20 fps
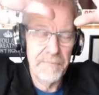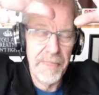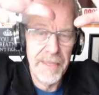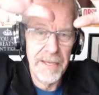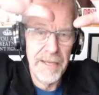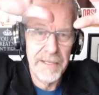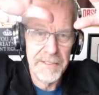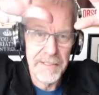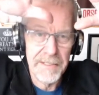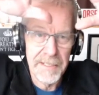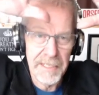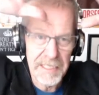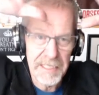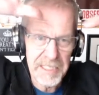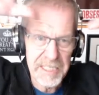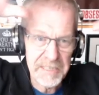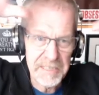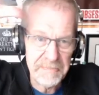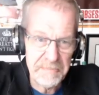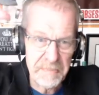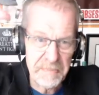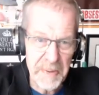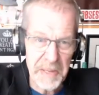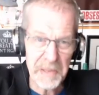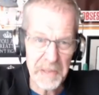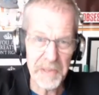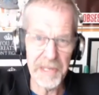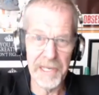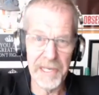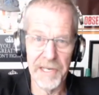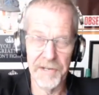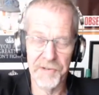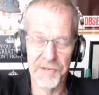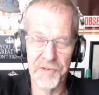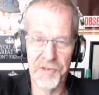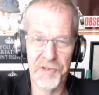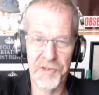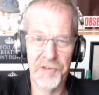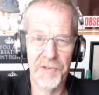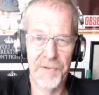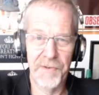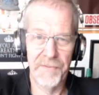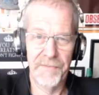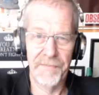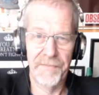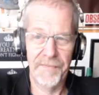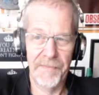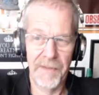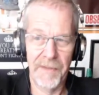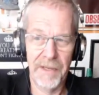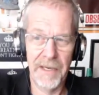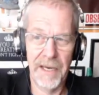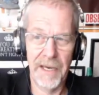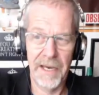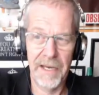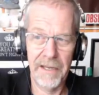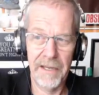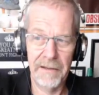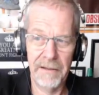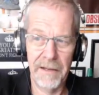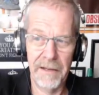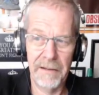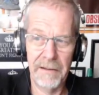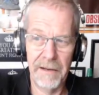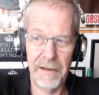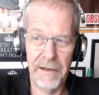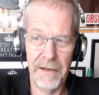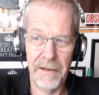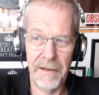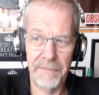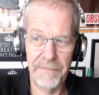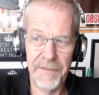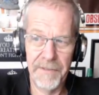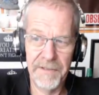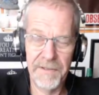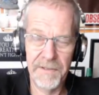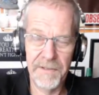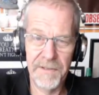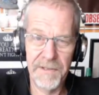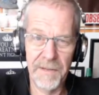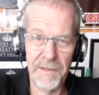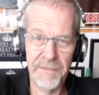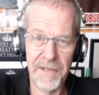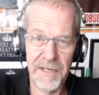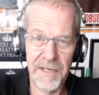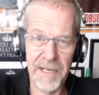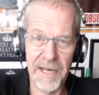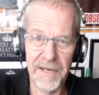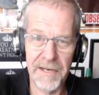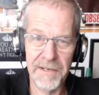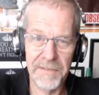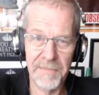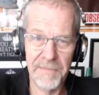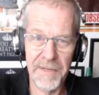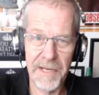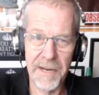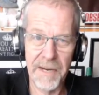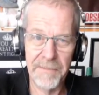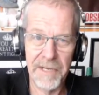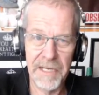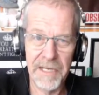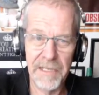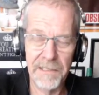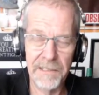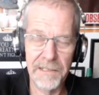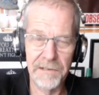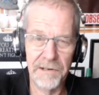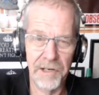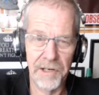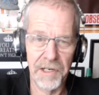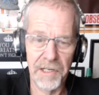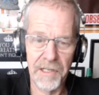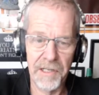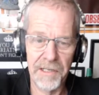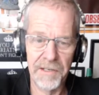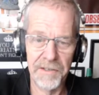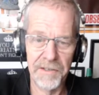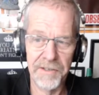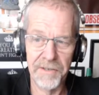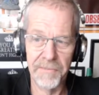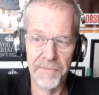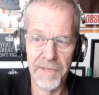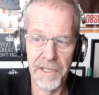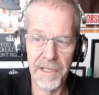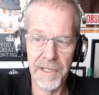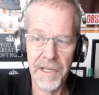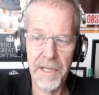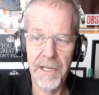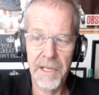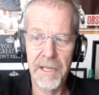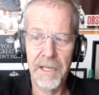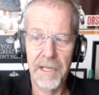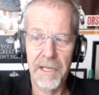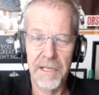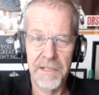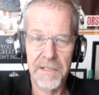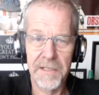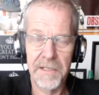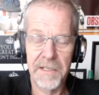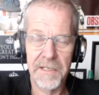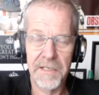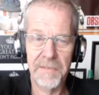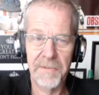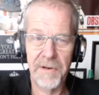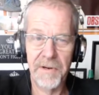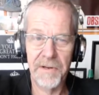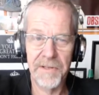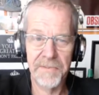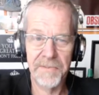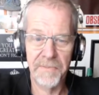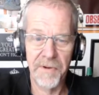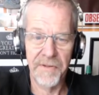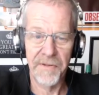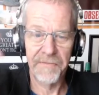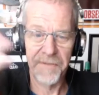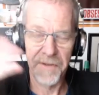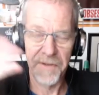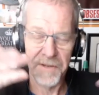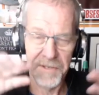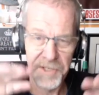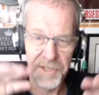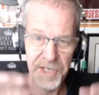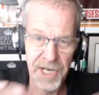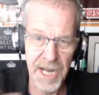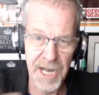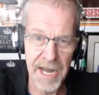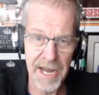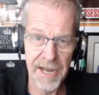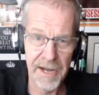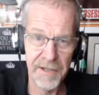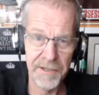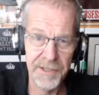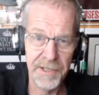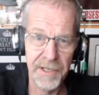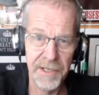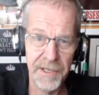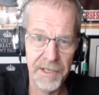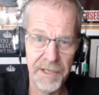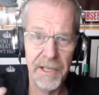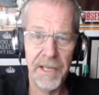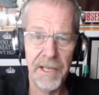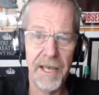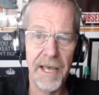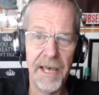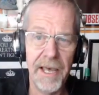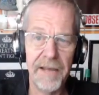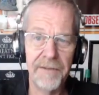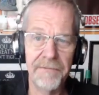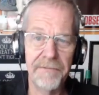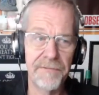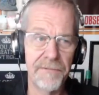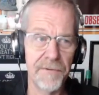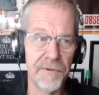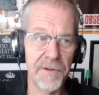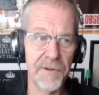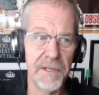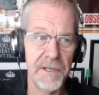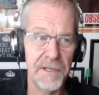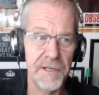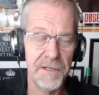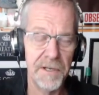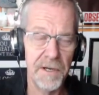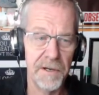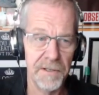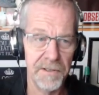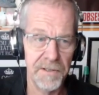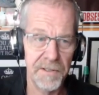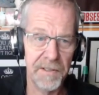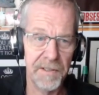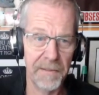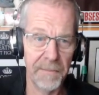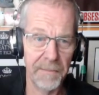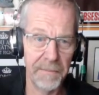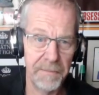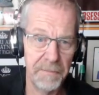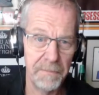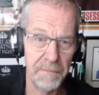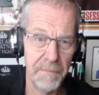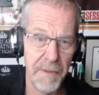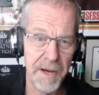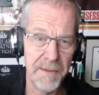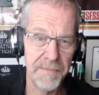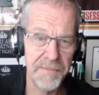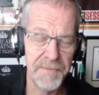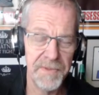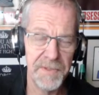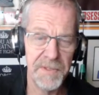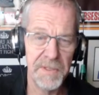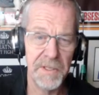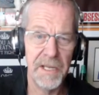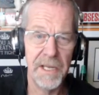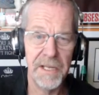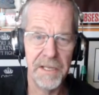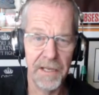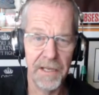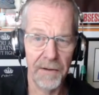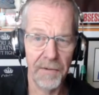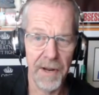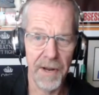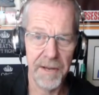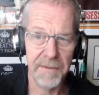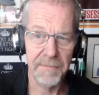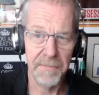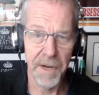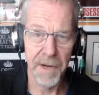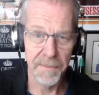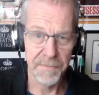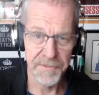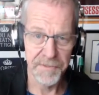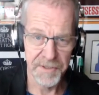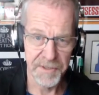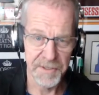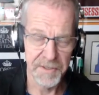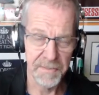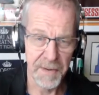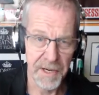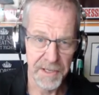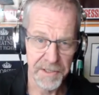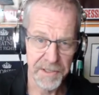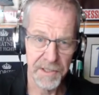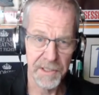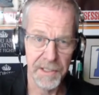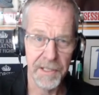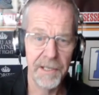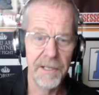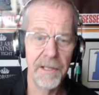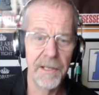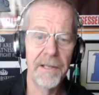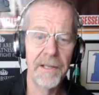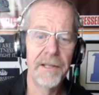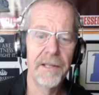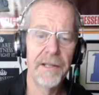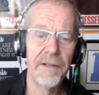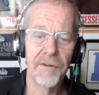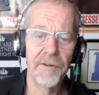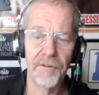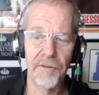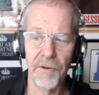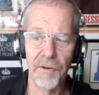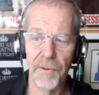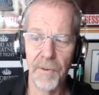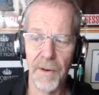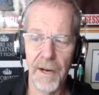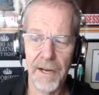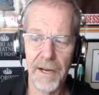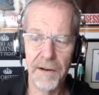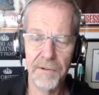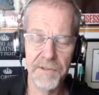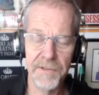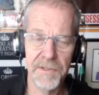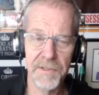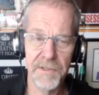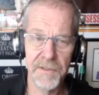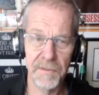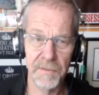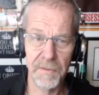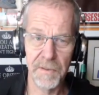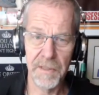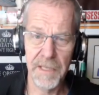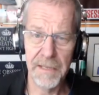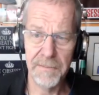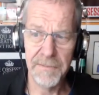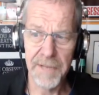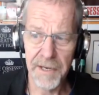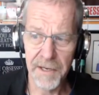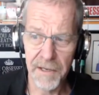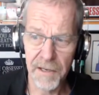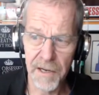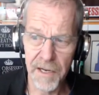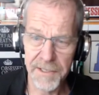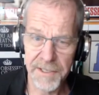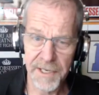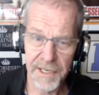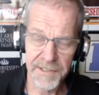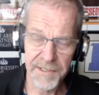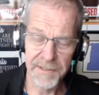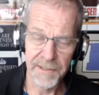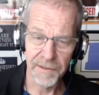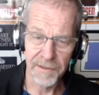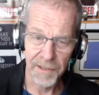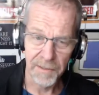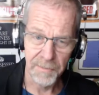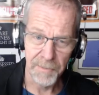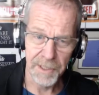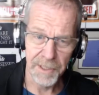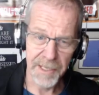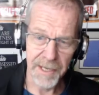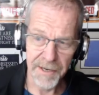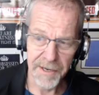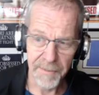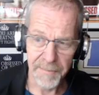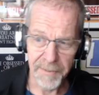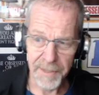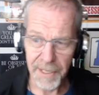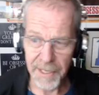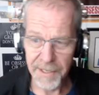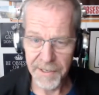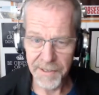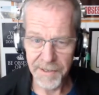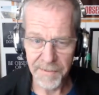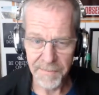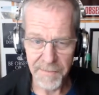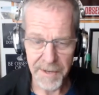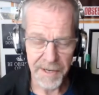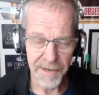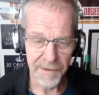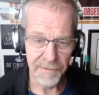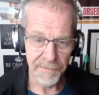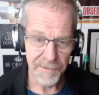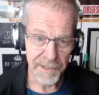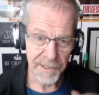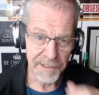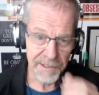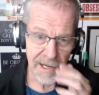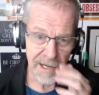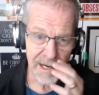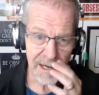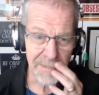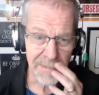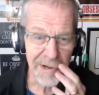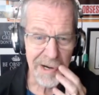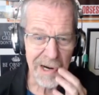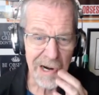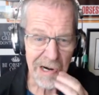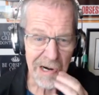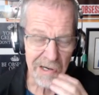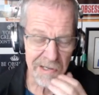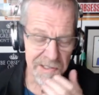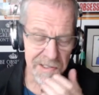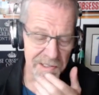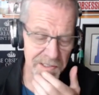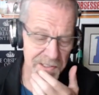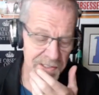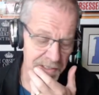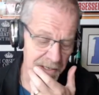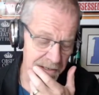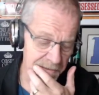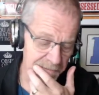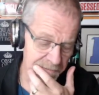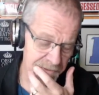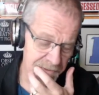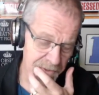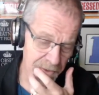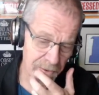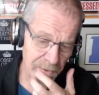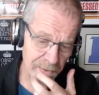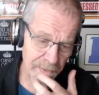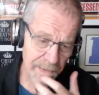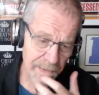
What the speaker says: an experience, okay? This is something that is becoming clearer and clearer to me. It's an experience both for the child and for the adults, the mums and the grandmoms especially. So I always keep that in context, and I'm going to bring that up again in a minute when I talk about Hark's stuff. So